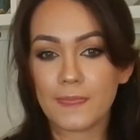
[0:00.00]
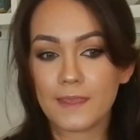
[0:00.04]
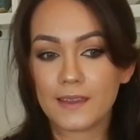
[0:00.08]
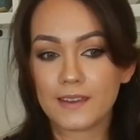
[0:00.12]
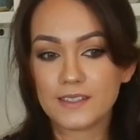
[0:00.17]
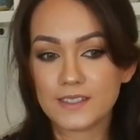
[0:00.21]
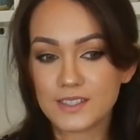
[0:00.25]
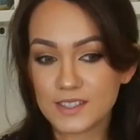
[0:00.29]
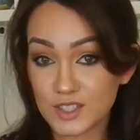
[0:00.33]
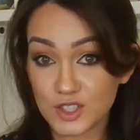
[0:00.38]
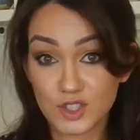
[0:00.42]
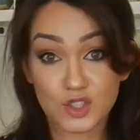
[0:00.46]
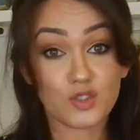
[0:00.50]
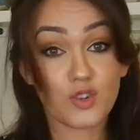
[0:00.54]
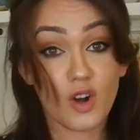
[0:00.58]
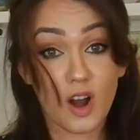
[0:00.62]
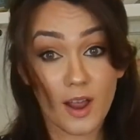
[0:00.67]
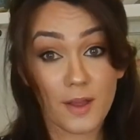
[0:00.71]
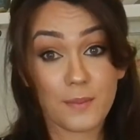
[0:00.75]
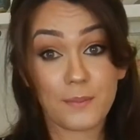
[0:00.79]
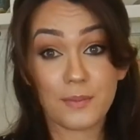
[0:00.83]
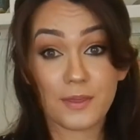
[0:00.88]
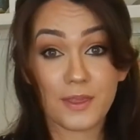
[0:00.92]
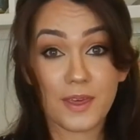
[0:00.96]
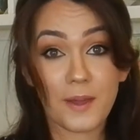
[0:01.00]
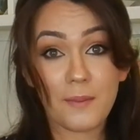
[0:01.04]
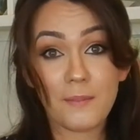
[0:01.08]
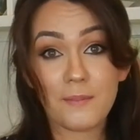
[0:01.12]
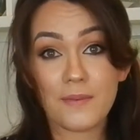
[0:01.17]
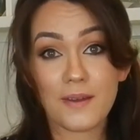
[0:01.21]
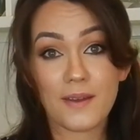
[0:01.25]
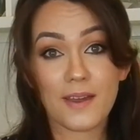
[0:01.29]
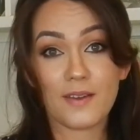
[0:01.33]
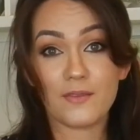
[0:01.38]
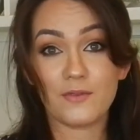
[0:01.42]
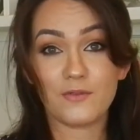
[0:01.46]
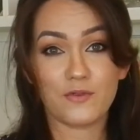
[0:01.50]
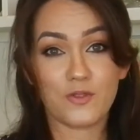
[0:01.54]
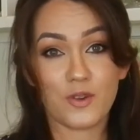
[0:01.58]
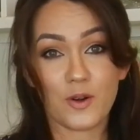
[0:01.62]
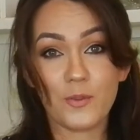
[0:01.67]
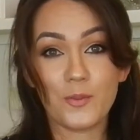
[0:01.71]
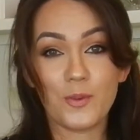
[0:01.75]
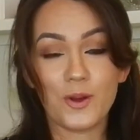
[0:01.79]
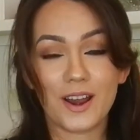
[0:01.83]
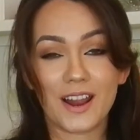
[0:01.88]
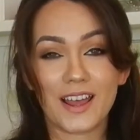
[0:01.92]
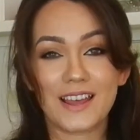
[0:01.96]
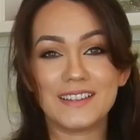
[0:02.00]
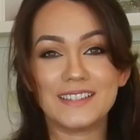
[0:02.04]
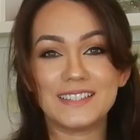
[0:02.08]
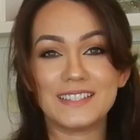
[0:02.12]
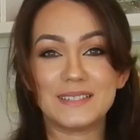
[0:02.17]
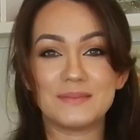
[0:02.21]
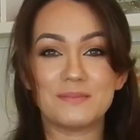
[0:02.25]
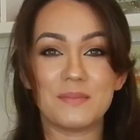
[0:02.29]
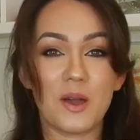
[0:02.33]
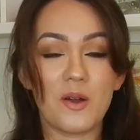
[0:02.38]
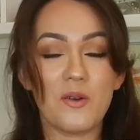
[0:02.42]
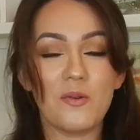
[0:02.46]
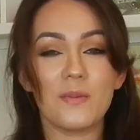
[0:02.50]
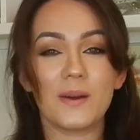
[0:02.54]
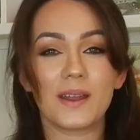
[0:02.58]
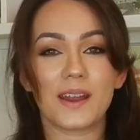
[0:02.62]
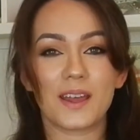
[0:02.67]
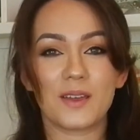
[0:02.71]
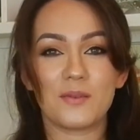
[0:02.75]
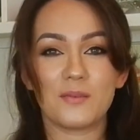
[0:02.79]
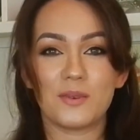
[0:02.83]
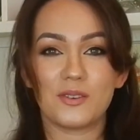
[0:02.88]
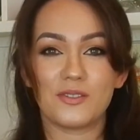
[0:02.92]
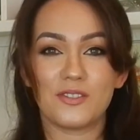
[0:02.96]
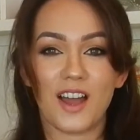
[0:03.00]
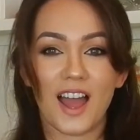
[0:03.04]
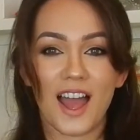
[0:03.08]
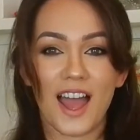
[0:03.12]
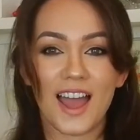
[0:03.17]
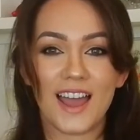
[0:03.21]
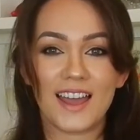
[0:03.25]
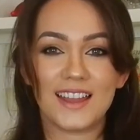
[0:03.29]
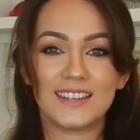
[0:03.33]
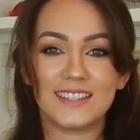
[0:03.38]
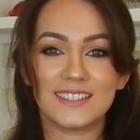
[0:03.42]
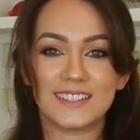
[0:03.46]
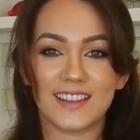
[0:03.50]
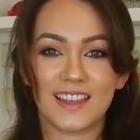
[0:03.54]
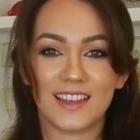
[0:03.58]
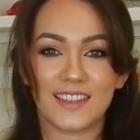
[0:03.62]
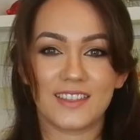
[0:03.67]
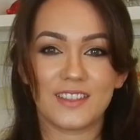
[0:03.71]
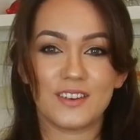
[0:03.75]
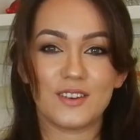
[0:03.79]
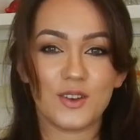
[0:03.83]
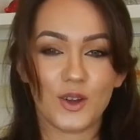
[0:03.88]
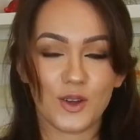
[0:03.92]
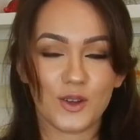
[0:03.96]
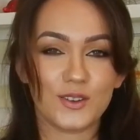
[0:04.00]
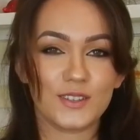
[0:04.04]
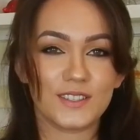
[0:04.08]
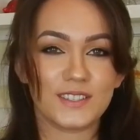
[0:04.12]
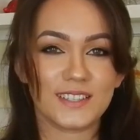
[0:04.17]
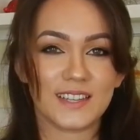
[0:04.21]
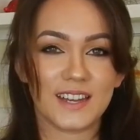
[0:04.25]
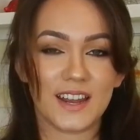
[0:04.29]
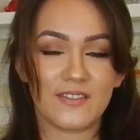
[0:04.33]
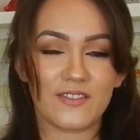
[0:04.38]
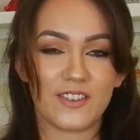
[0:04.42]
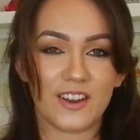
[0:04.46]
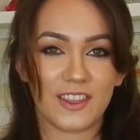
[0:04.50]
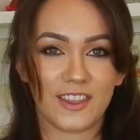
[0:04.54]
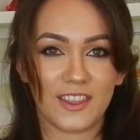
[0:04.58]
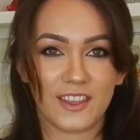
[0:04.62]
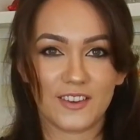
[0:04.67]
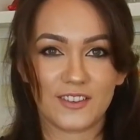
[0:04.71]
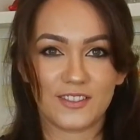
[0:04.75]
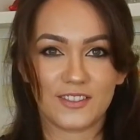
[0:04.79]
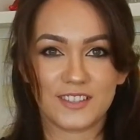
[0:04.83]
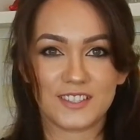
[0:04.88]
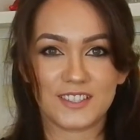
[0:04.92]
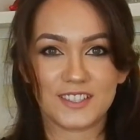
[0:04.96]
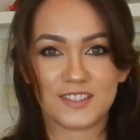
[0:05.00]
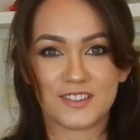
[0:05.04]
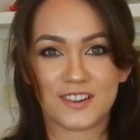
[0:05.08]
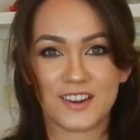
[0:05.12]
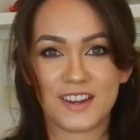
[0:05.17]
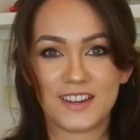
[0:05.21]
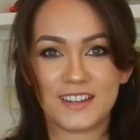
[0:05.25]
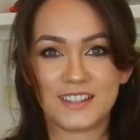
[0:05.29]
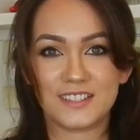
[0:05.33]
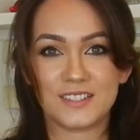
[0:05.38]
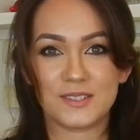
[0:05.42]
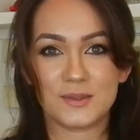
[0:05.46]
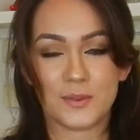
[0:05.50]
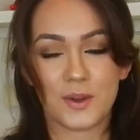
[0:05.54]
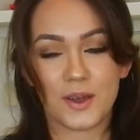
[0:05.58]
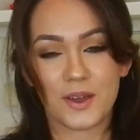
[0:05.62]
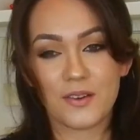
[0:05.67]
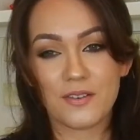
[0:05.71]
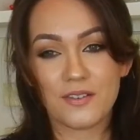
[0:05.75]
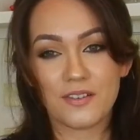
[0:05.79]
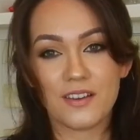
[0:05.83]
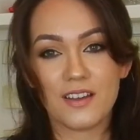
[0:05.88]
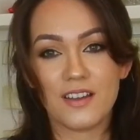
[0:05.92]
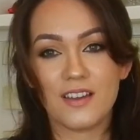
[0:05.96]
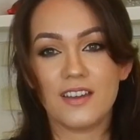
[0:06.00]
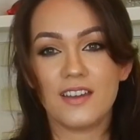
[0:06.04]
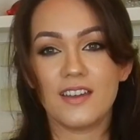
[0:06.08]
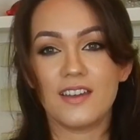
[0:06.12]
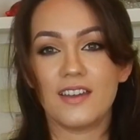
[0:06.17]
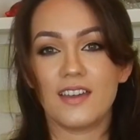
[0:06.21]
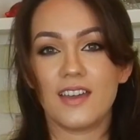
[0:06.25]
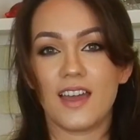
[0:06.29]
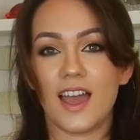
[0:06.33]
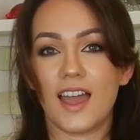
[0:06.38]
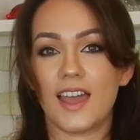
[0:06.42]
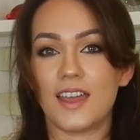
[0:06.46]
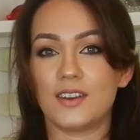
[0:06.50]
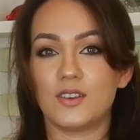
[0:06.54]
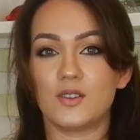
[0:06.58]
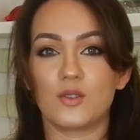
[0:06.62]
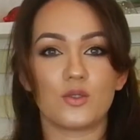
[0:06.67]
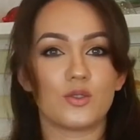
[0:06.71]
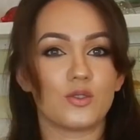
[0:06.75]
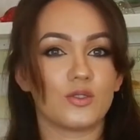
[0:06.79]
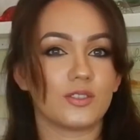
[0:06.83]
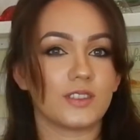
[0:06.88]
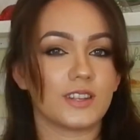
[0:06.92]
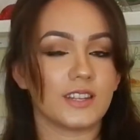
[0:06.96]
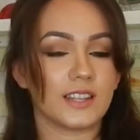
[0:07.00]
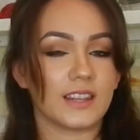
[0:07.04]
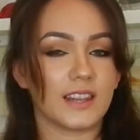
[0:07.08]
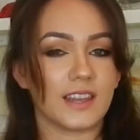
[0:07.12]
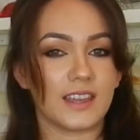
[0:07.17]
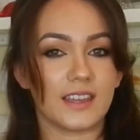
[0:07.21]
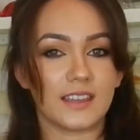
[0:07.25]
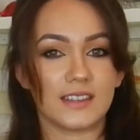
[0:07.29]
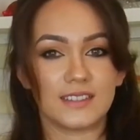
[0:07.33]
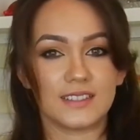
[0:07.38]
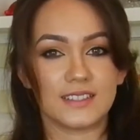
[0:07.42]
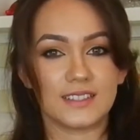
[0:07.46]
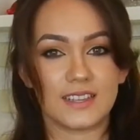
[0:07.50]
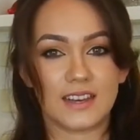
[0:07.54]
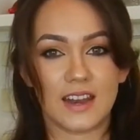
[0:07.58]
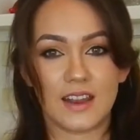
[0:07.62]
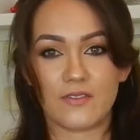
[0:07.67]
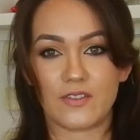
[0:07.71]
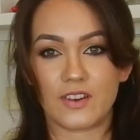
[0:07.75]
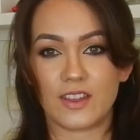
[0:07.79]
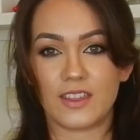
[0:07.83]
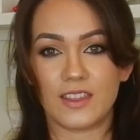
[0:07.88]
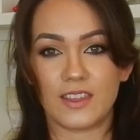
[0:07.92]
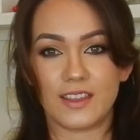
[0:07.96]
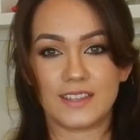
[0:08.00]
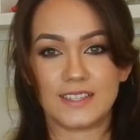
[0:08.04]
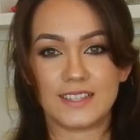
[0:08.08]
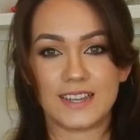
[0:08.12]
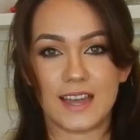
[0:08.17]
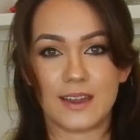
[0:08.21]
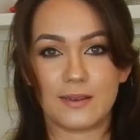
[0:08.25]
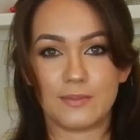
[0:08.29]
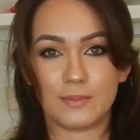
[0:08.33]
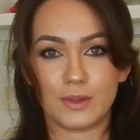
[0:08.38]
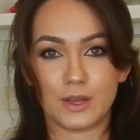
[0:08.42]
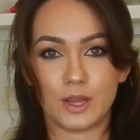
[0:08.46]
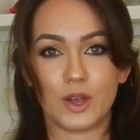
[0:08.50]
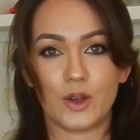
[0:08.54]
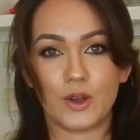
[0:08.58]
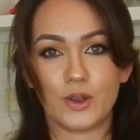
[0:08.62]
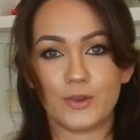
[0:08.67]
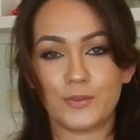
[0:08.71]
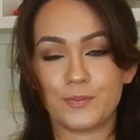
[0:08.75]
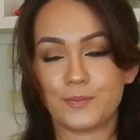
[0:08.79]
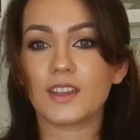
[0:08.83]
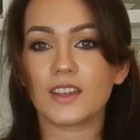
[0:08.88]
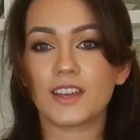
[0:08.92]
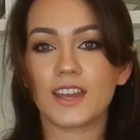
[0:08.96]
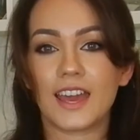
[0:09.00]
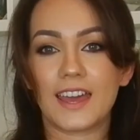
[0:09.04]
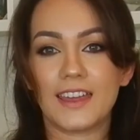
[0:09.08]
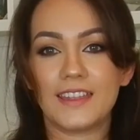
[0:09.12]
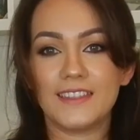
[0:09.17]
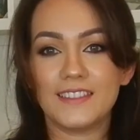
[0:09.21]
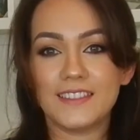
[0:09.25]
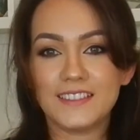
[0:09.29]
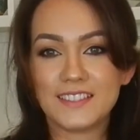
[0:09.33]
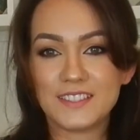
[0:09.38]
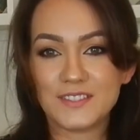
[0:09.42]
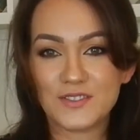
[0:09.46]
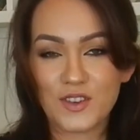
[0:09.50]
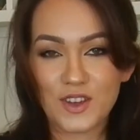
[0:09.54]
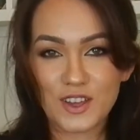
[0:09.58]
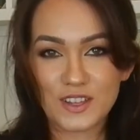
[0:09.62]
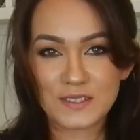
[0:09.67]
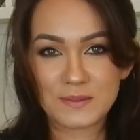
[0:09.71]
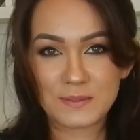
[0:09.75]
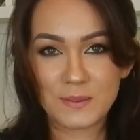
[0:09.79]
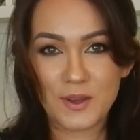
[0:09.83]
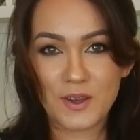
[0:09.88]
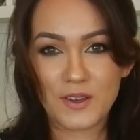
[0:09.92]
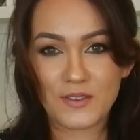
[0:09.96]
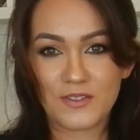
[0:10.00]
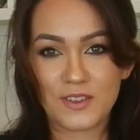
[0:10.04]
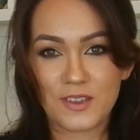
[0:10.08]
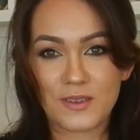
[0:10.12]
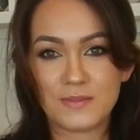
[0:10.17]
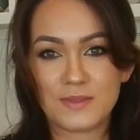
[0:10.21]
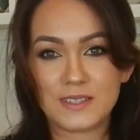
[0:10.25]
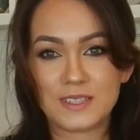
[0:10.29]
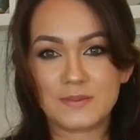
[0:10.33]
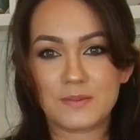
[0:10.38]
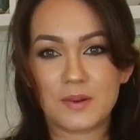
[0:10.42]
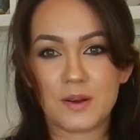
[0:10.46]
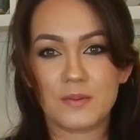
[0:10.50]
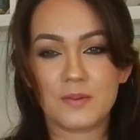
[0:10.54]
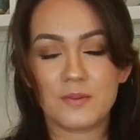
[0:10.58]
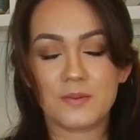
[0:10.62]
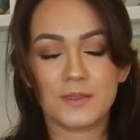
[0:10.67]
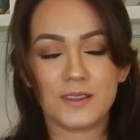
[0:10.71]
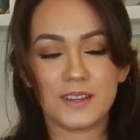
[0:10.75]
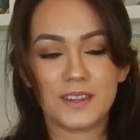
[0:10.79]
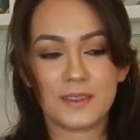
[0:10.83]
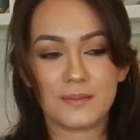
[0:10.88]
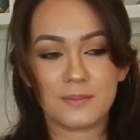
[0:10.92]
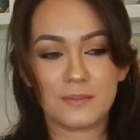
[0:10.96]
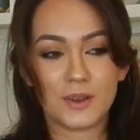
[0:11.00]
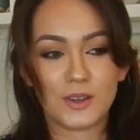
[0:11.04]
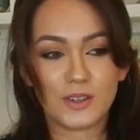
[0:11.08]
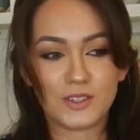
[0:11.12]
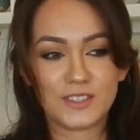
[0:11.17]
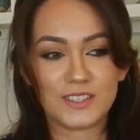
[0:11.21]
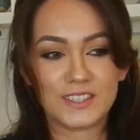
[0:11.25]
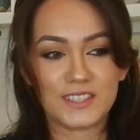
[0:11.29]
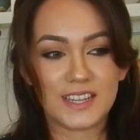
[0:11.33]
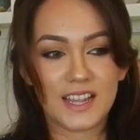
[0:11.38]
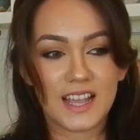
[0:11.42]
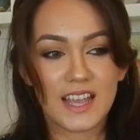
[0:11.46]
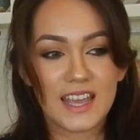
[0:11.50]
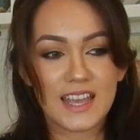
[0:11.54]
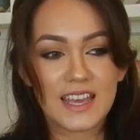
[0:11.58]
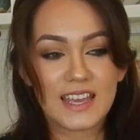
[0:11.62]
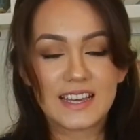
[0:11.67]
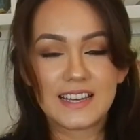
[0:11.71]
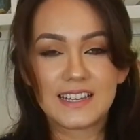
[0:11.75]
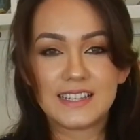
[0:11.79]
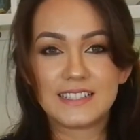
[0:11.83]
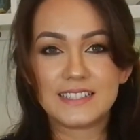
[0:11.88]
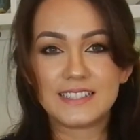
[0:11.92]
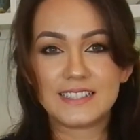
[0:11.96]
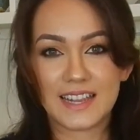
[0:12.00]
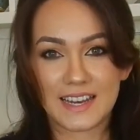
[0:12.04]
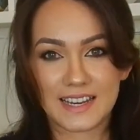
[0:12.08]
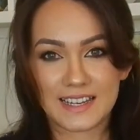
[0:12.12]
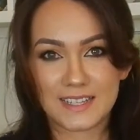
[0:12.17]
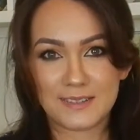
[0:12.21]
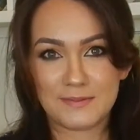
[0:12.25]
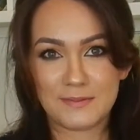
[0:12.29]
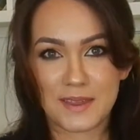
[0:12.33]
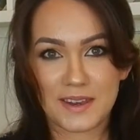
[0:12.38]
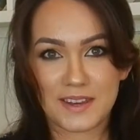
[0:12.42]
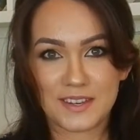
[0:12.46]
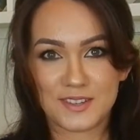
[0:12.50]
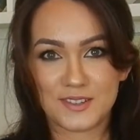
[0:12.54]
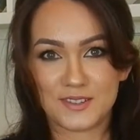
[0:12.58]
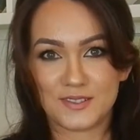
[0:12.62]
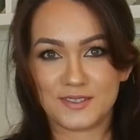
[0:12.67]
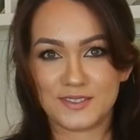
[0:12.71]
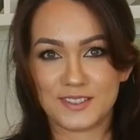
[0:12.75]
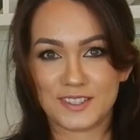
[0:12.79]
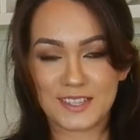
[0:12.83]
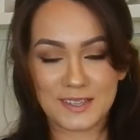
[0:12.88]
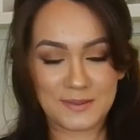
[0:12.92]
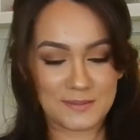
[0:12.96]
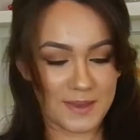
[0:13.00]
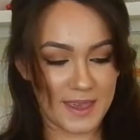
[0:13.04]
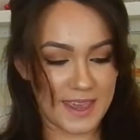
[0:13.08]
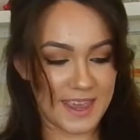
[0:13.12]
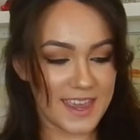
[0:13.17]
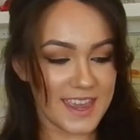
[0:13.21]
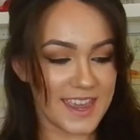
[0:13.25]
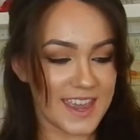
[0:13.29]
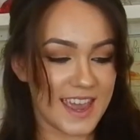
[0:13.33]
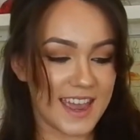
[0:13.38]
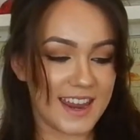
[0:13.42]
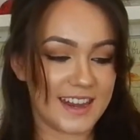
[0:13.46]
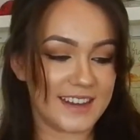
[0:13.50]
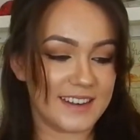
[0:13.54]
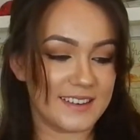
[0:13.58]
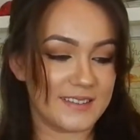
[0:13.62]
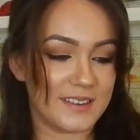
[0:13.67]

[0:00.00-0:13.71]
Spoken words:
describe them from what I smell, but I will add like the notes and everything on the screen as well, and all the links and everything down below. Okay, this first perfume is probably the most sentimental to me, and